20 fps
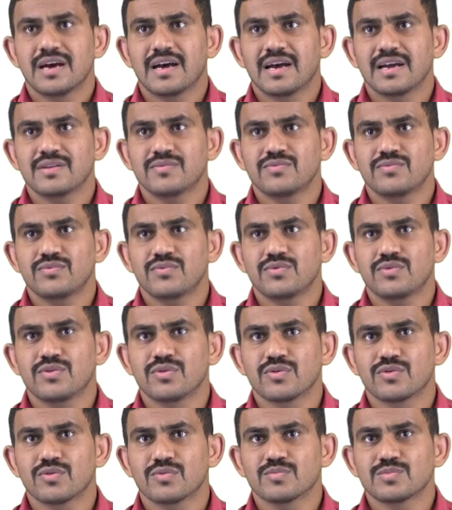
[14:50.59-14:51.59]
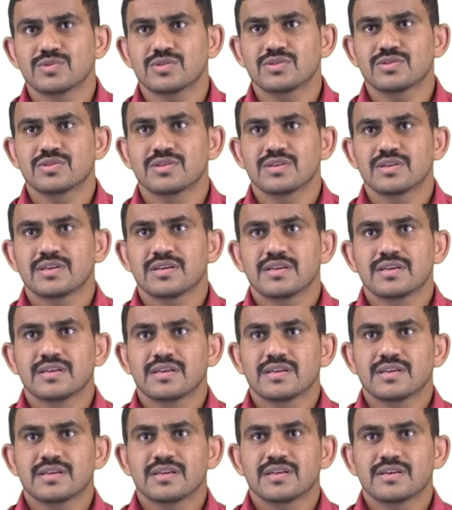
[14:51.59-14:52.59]
and 4 ohms.
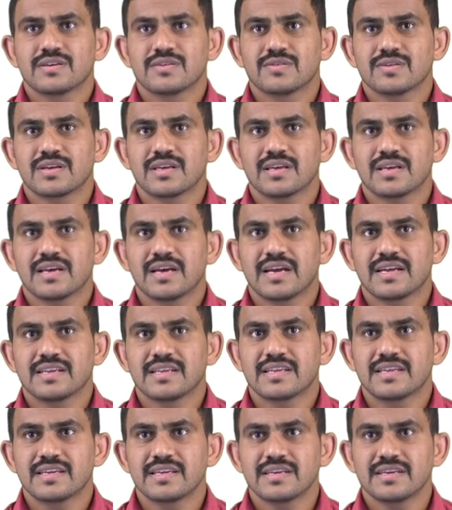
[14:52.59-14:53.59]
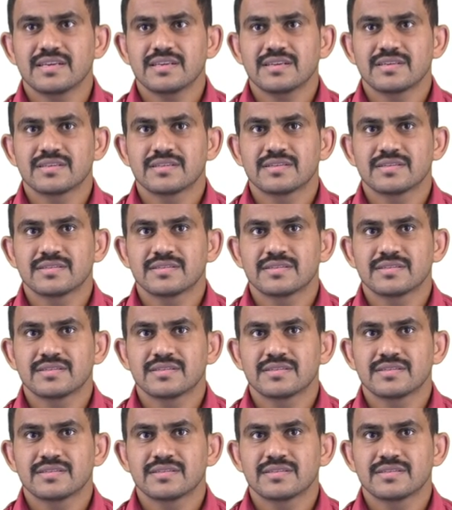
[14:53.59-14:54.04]
Okay, and here